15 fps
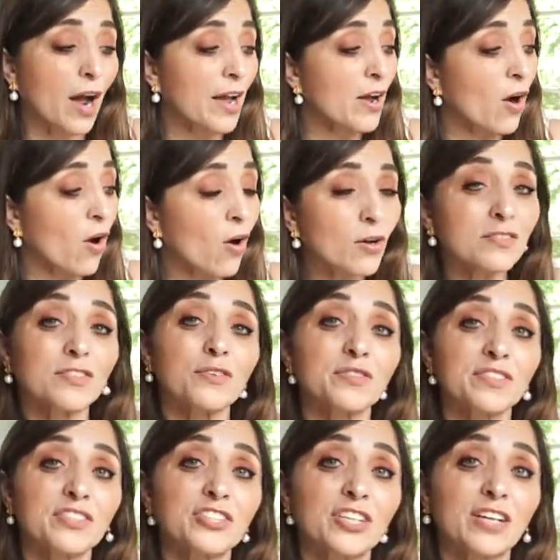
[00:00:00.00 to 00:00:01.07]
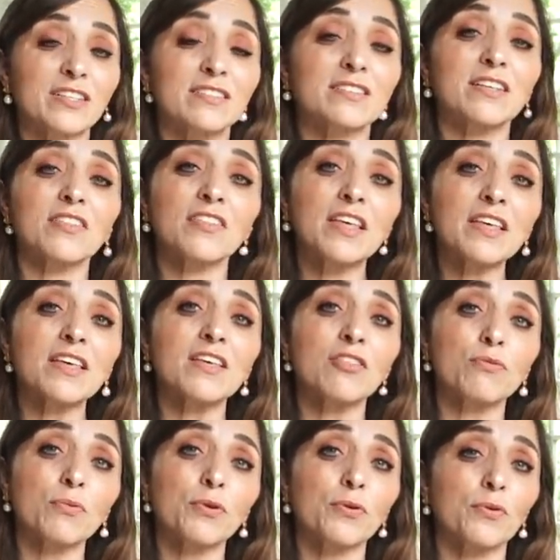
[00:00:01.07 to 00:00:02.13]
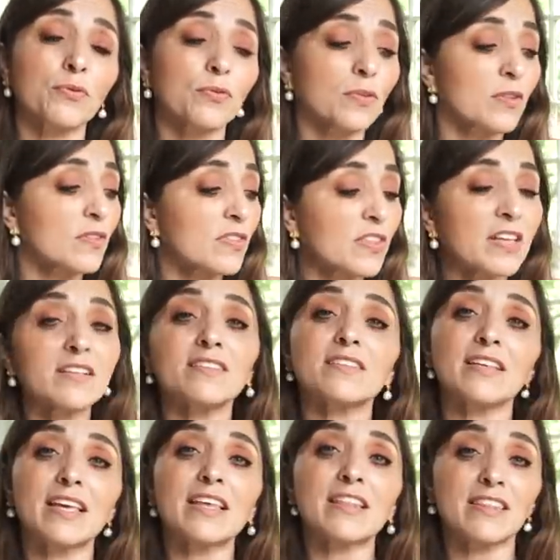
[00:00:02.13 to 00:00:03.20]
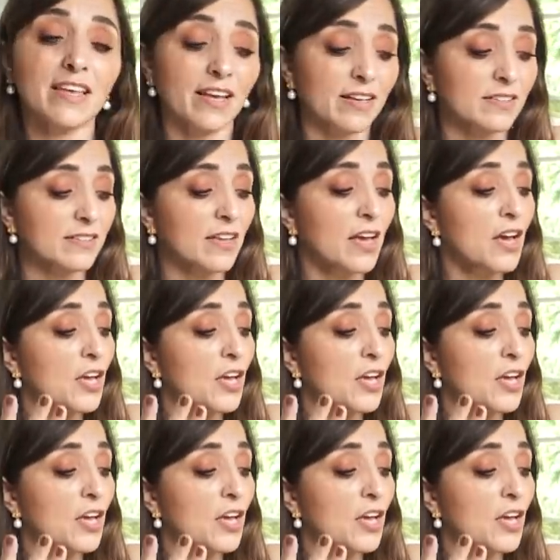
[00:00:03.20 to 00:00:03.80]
I also suggest thinking through these key things.